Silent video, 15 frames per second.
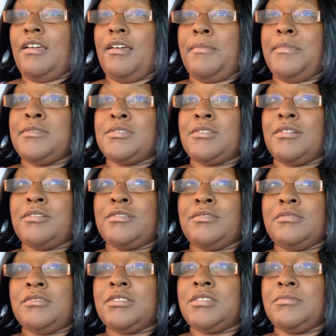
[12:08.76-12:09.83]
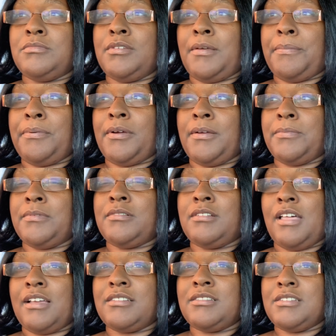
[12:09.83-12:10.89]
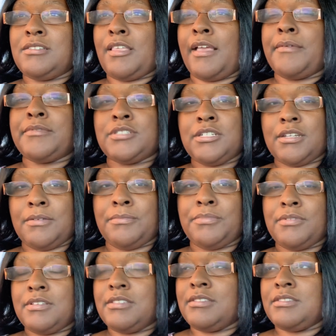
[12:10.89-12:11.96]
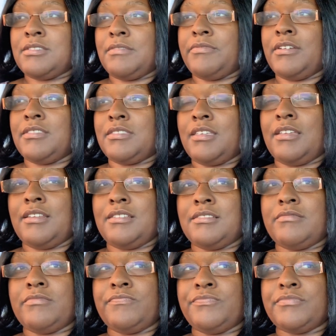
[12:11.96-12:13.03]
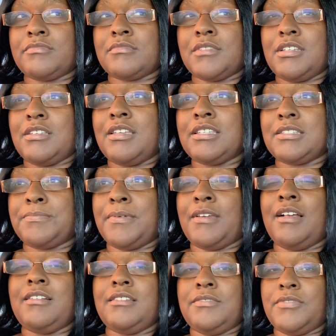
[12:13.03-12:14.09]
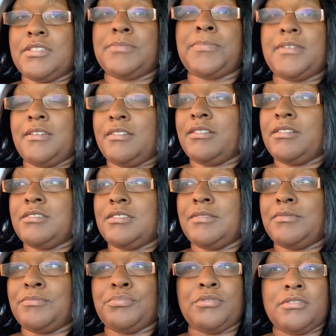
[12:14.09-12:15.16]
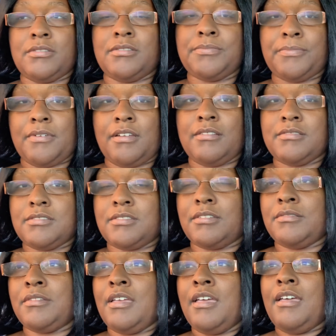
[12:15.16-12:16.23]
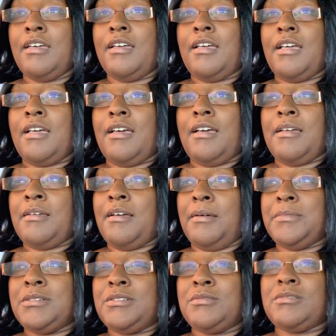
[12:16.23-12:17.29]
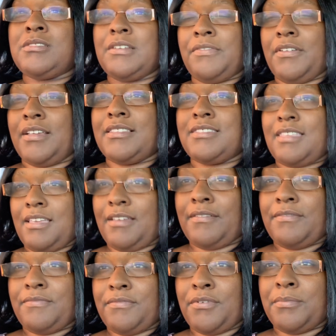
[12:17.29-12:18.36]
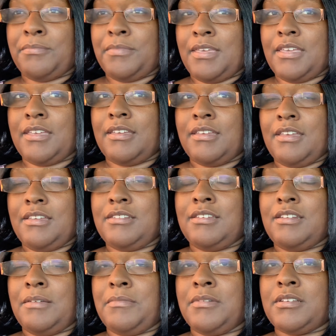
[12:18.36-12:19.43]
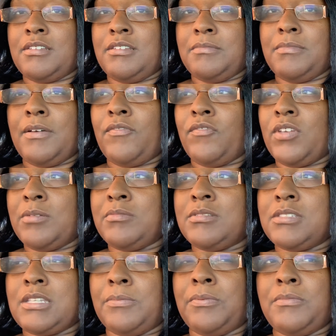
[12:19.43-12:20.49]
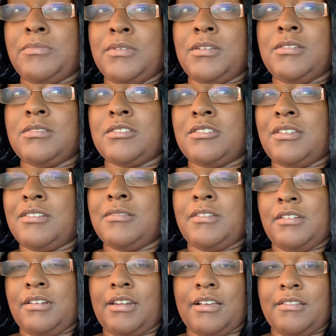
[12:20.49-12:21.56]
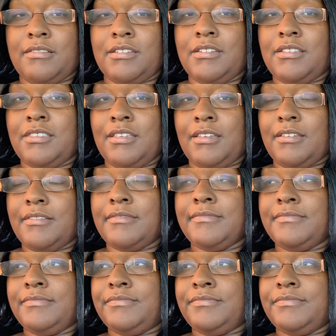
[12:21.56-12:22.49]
I'm gonna start doing some meal prepping, like just like chicken breasts and stuff like that. And I love asparagus and Brussels sprouts. So I'm gonna do stuff like that for me. And then I'm gonna cook my family separate meals, because I know they're not gonna eat that.